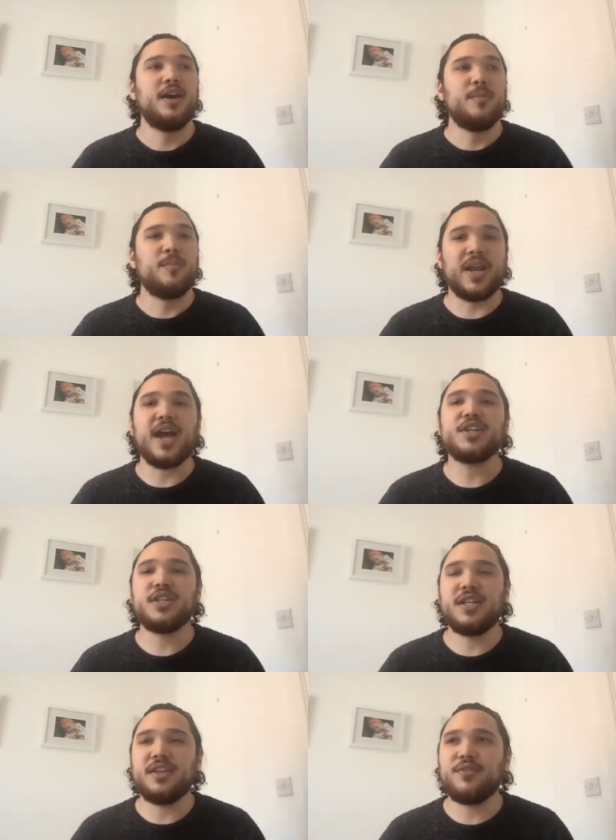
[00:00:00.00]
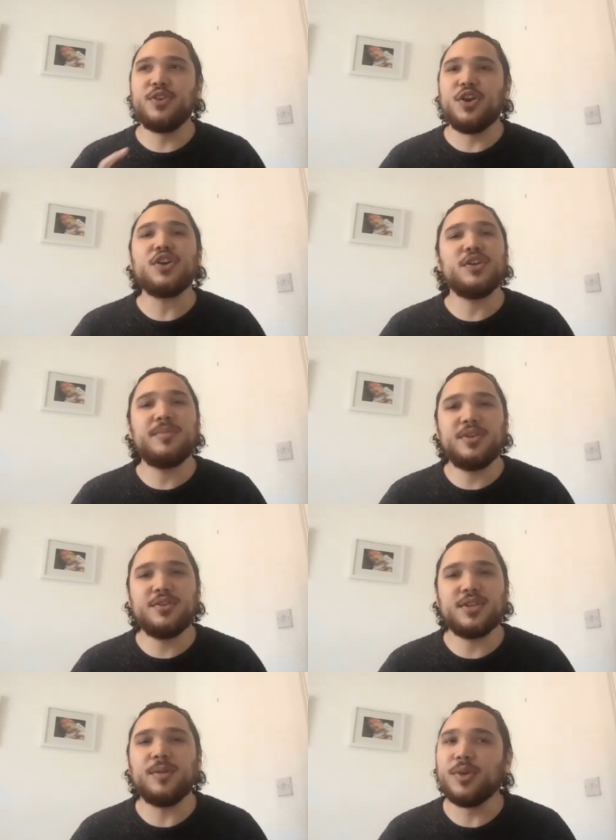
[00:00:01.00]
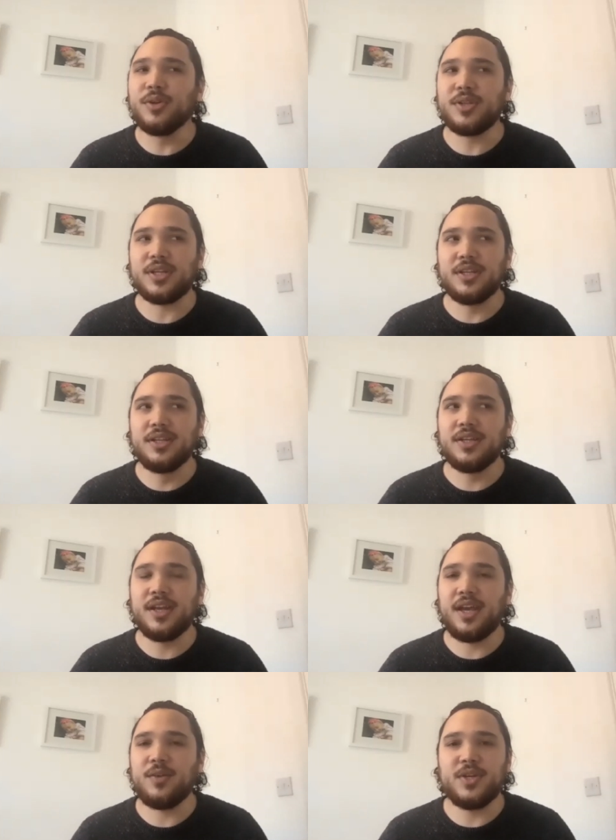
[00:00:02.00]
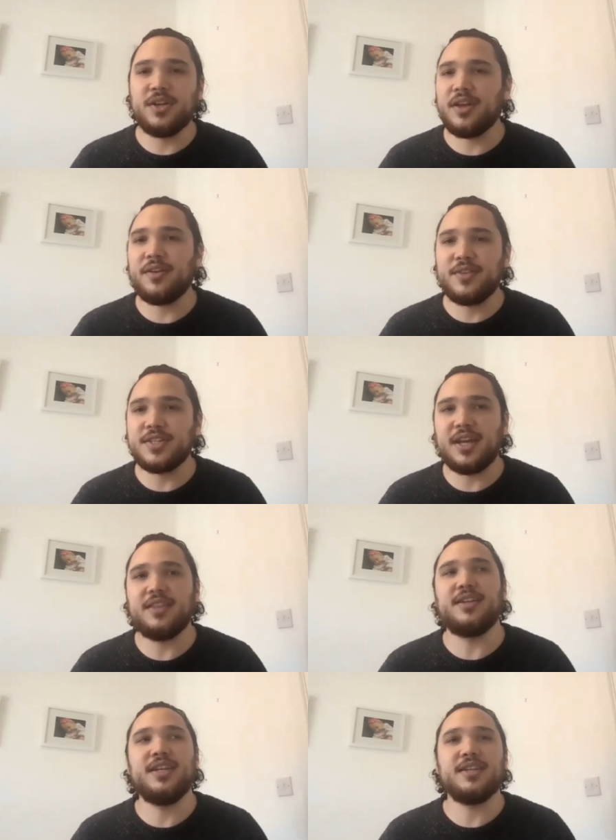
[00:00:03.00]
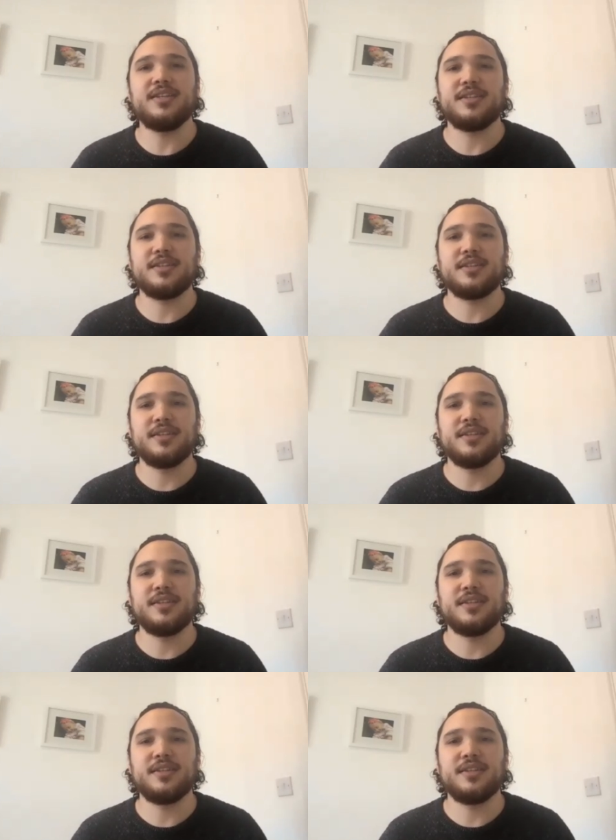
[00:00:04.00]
but actually if you're not going to be using the building and we don't have to sign the lease